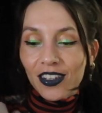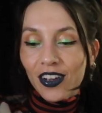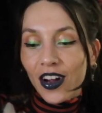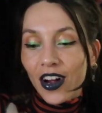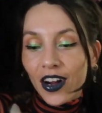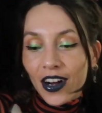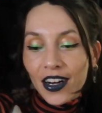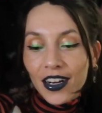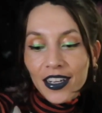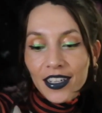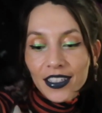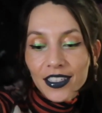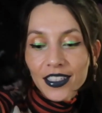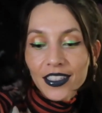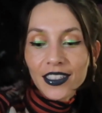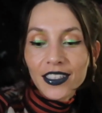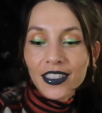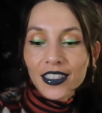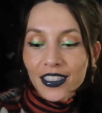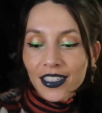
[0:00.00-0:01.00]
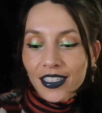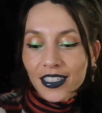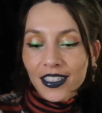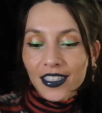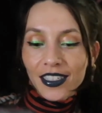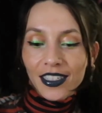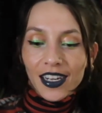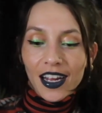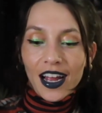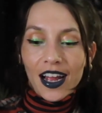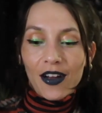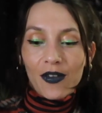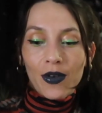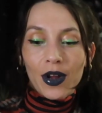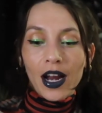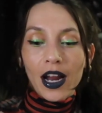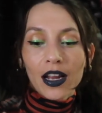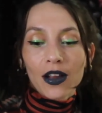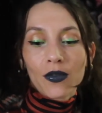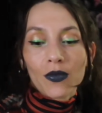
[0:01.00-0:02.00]
cards,
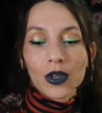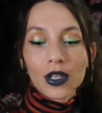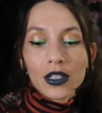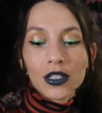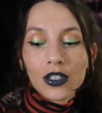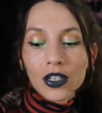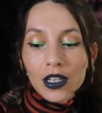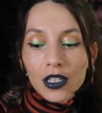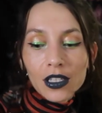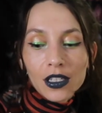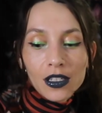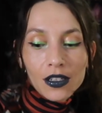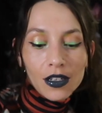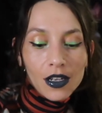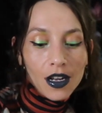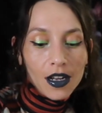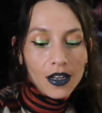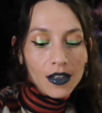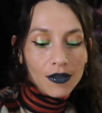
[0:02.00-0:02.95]
when I would just